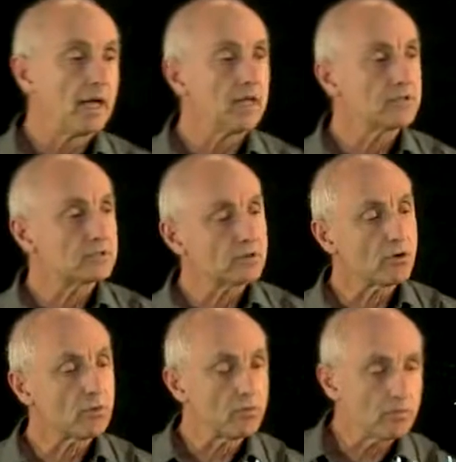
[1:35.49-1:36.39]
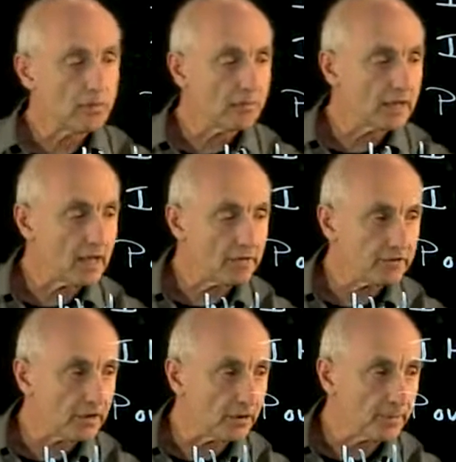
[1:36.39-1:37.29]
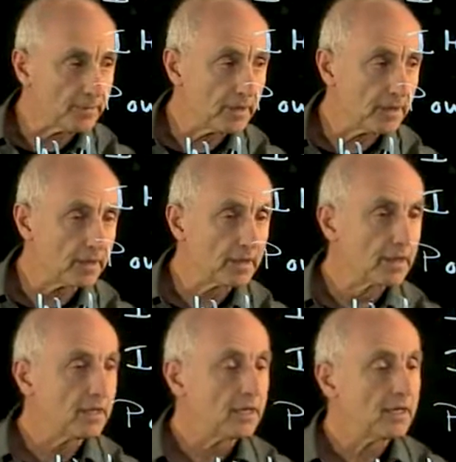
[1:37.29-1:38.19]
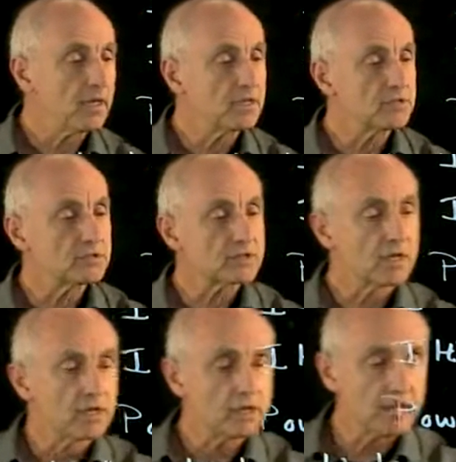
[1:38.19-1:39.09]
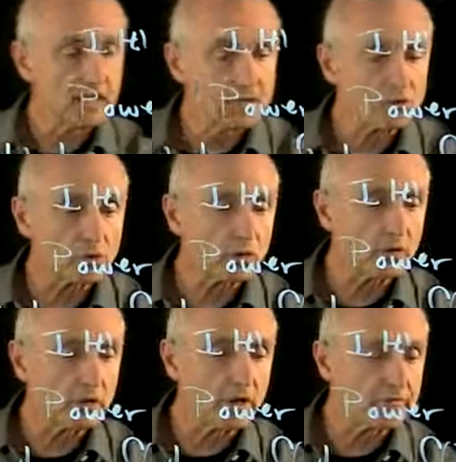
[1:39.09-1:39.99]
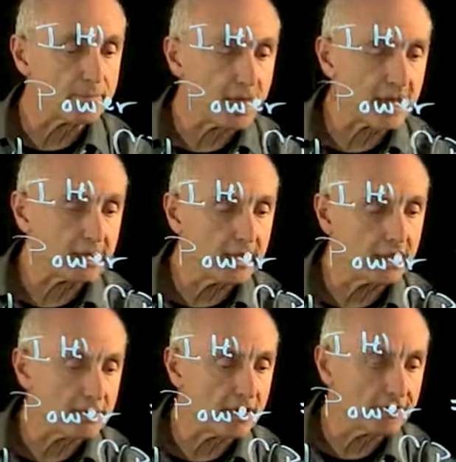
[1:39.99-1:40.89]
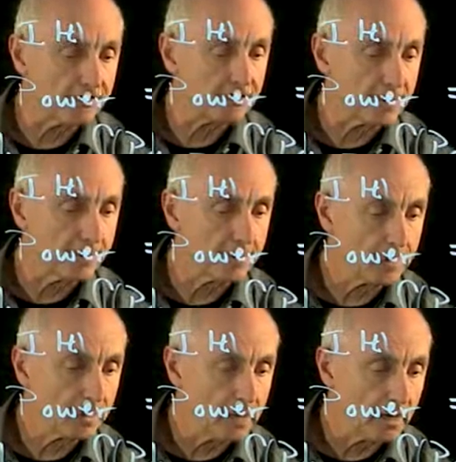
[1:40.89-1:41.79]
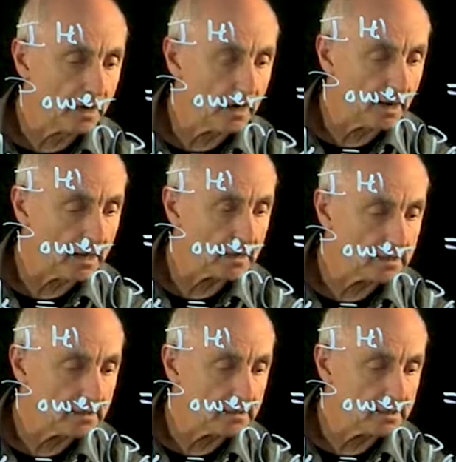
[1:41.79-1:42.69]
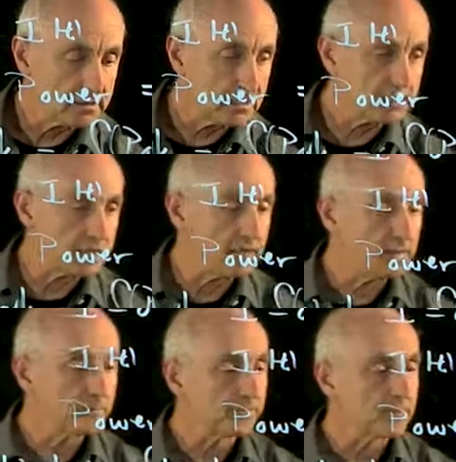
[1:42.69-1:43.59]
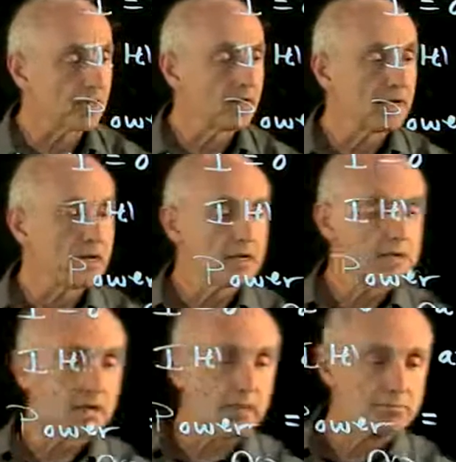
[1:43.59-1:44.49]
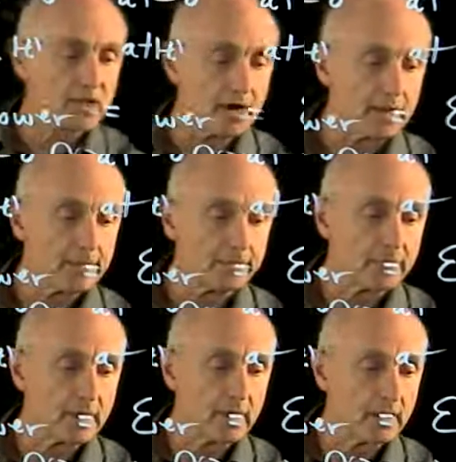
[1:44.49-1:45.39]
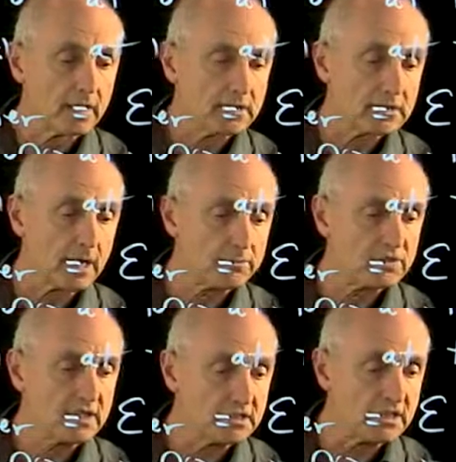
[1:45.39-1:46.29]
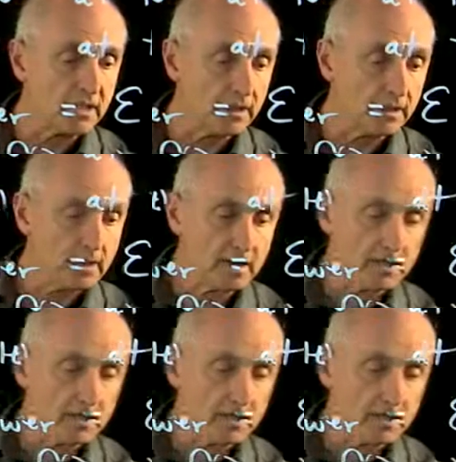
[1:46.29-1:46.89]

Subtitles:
And so what we have here is the integral of the back EMF, I dt, times I times dt,